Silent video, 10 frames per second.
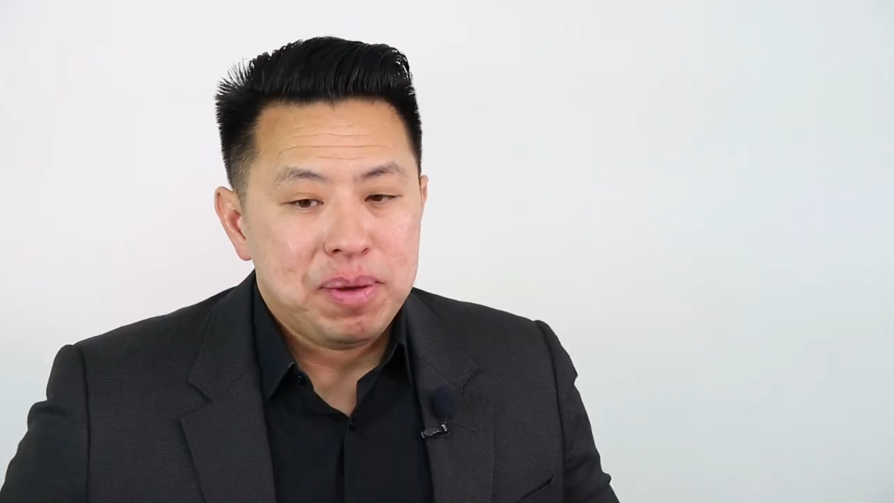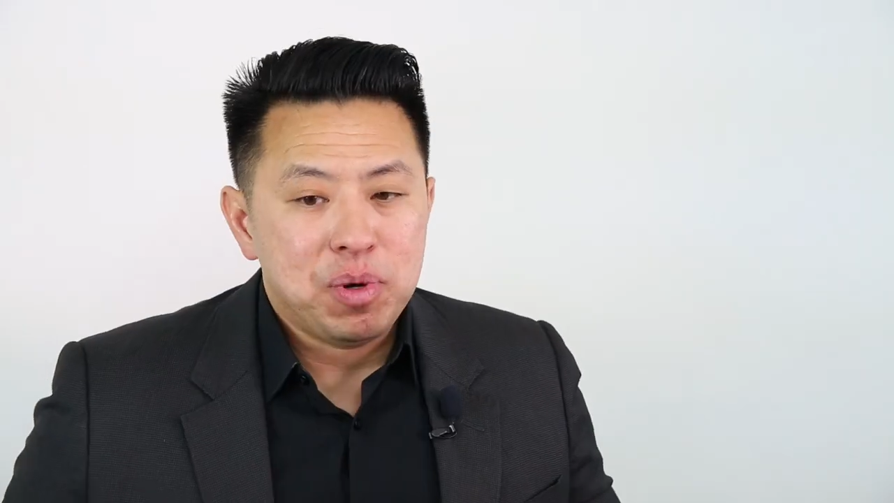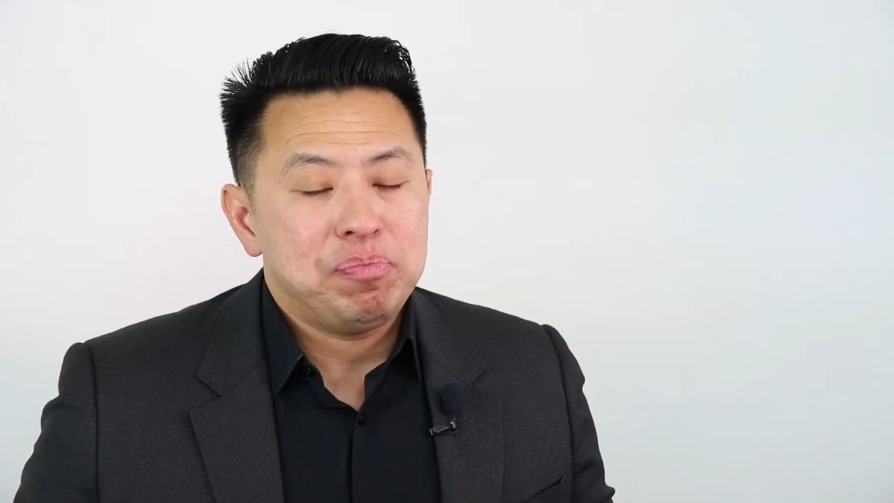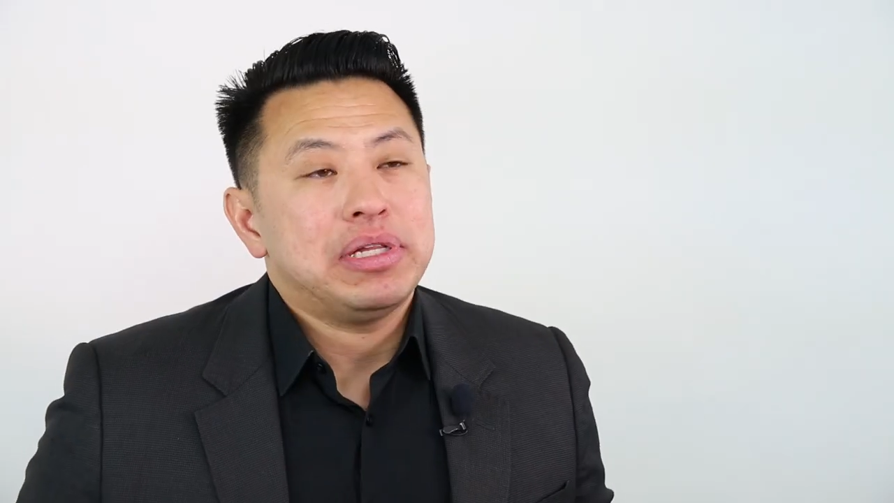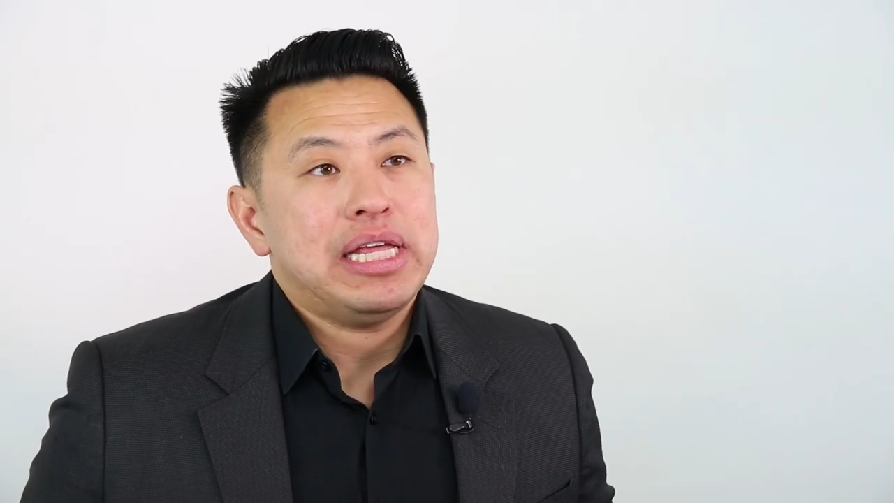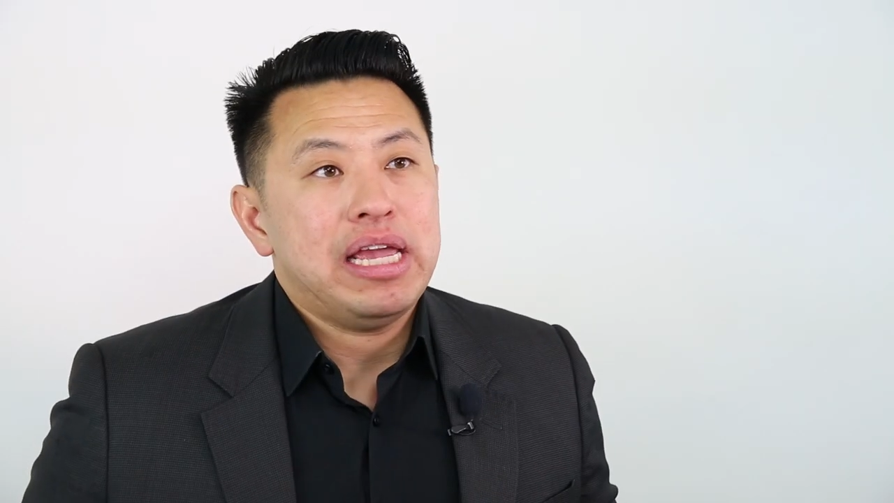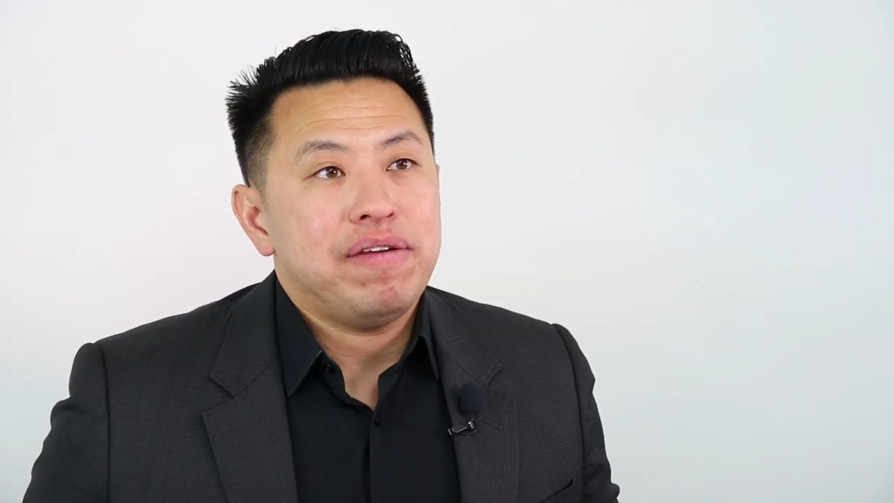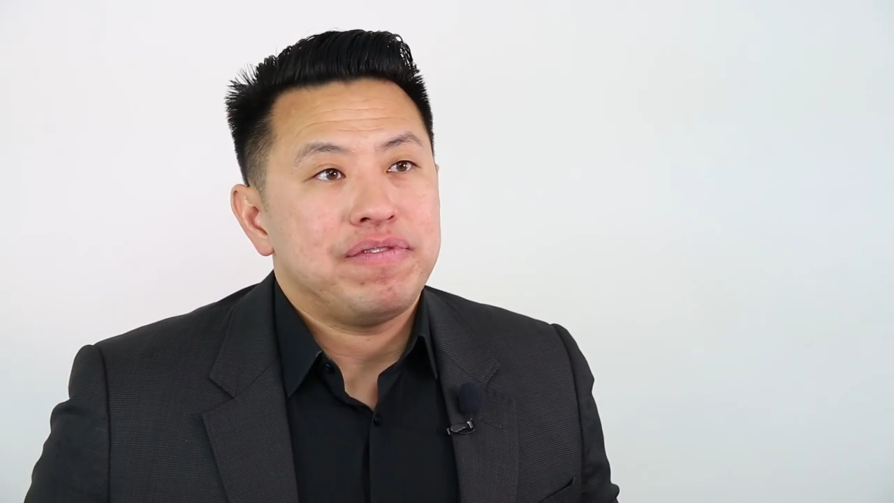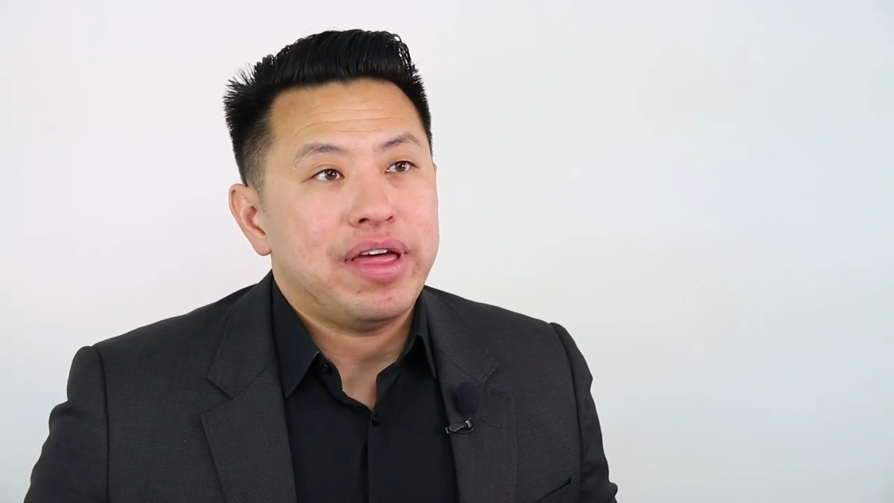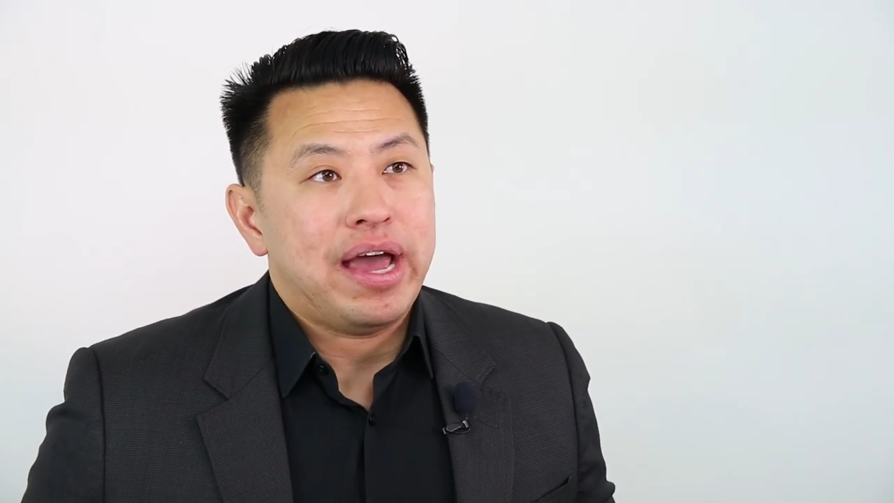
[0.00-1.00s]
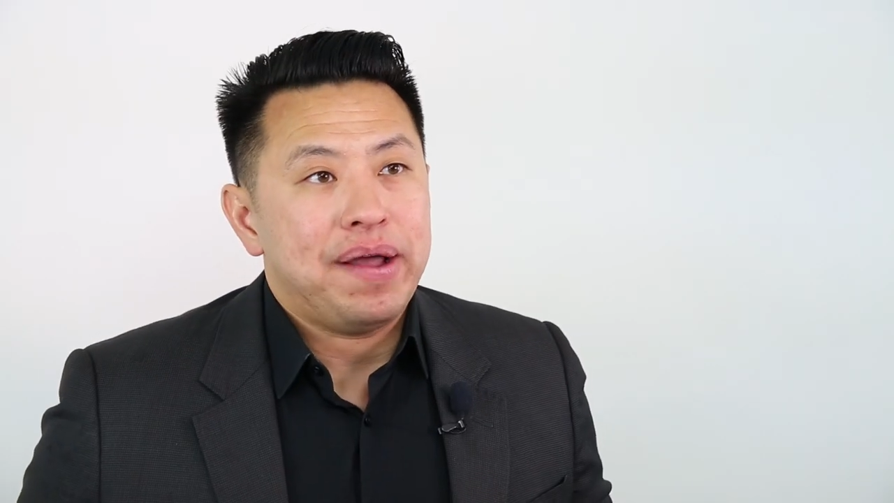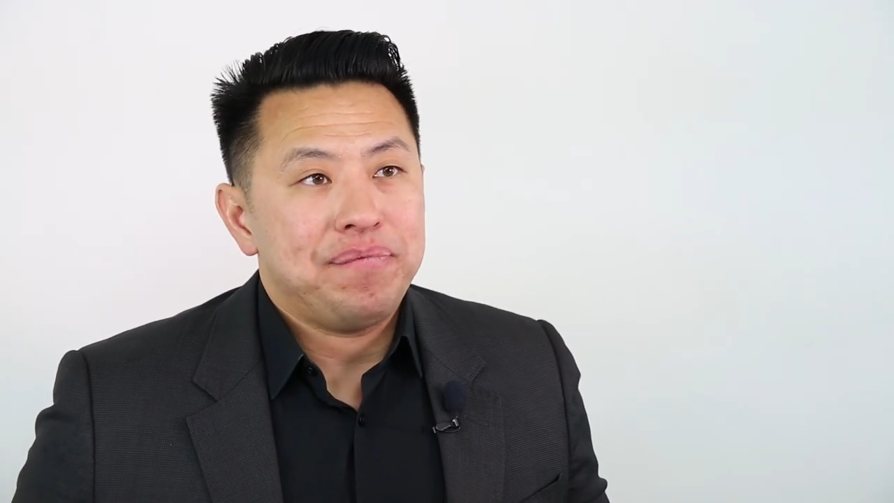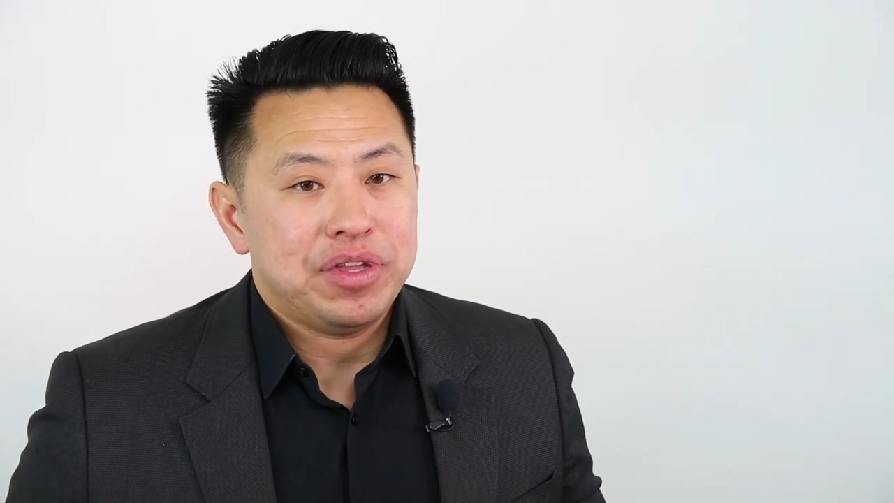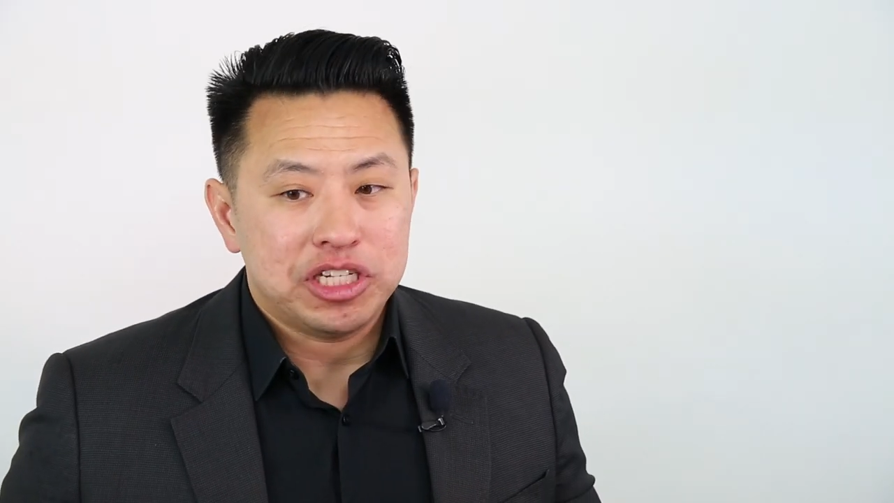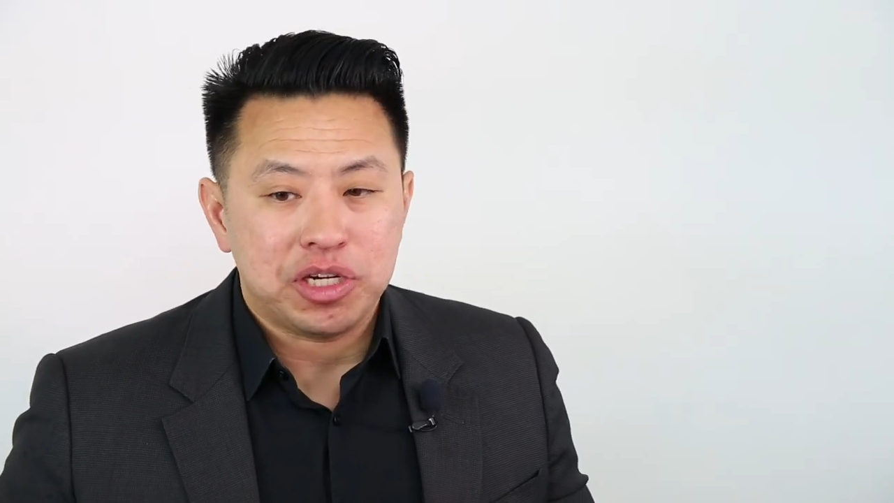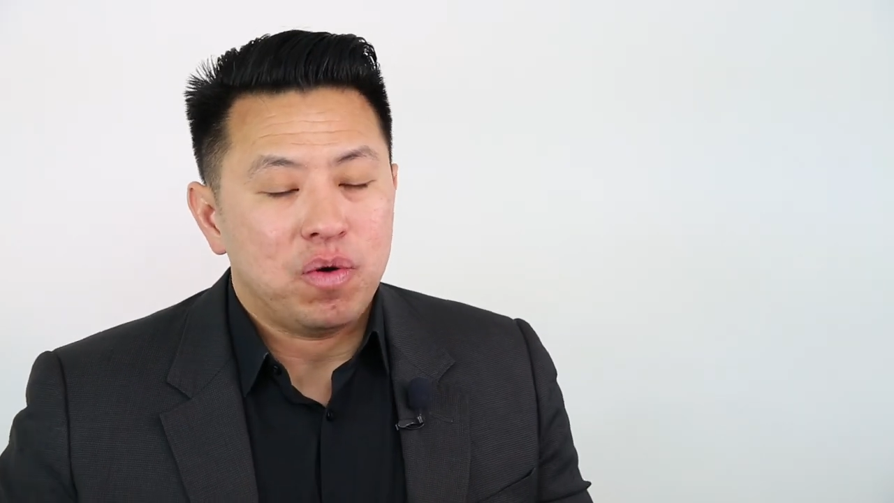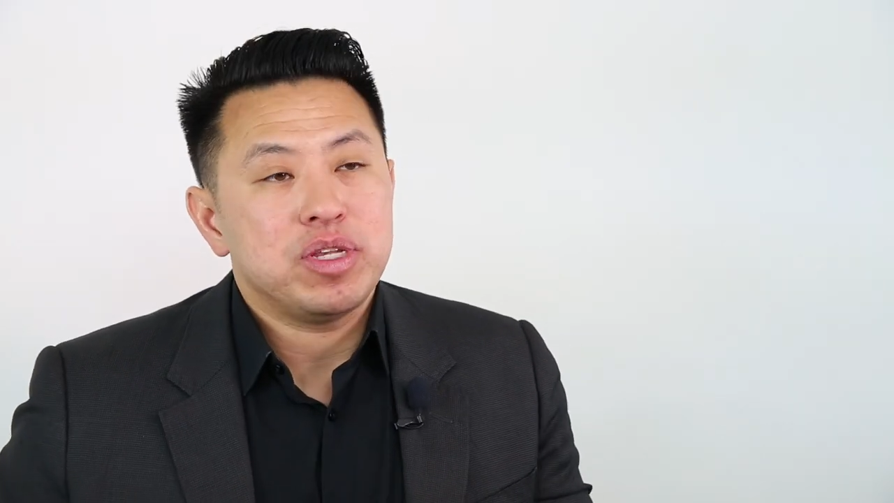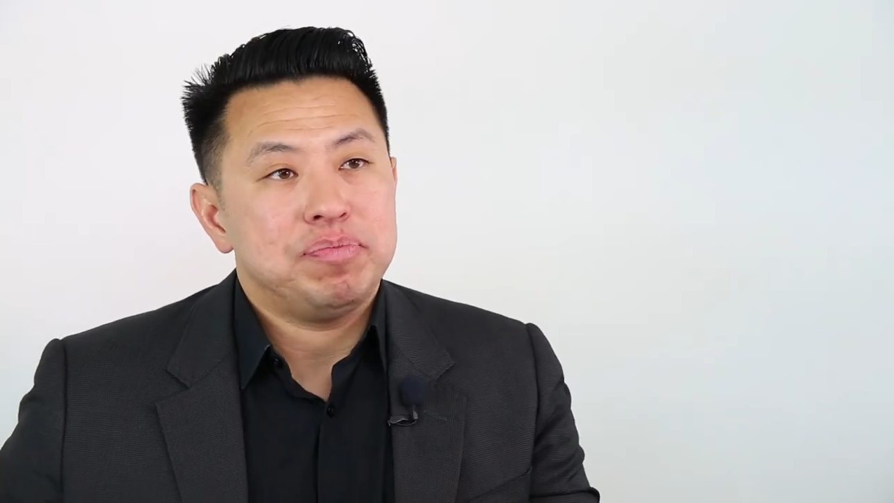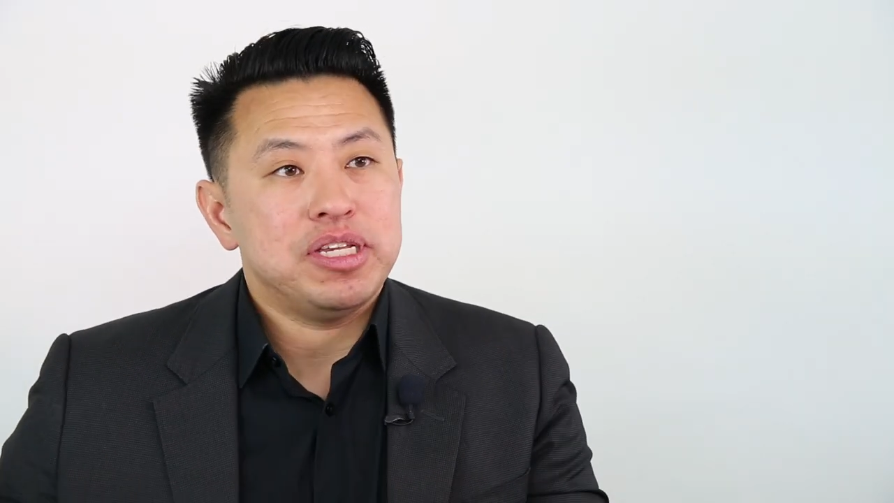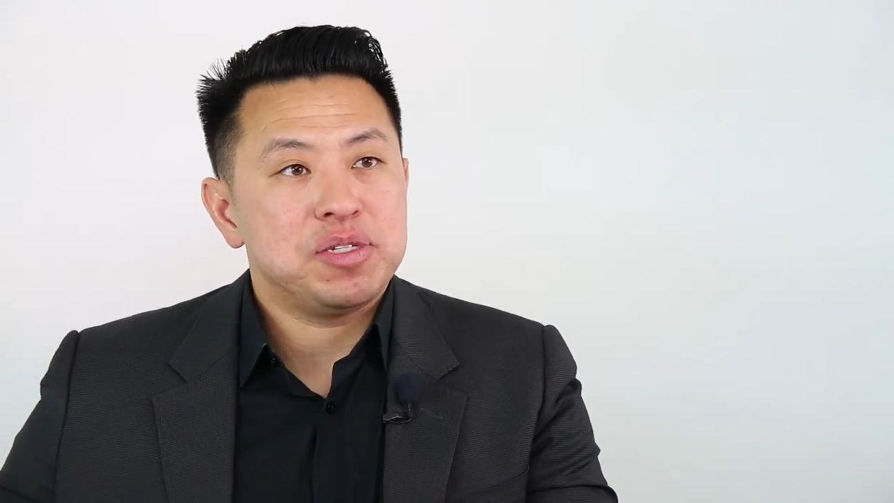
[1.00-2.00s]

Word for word: people believe that it should always be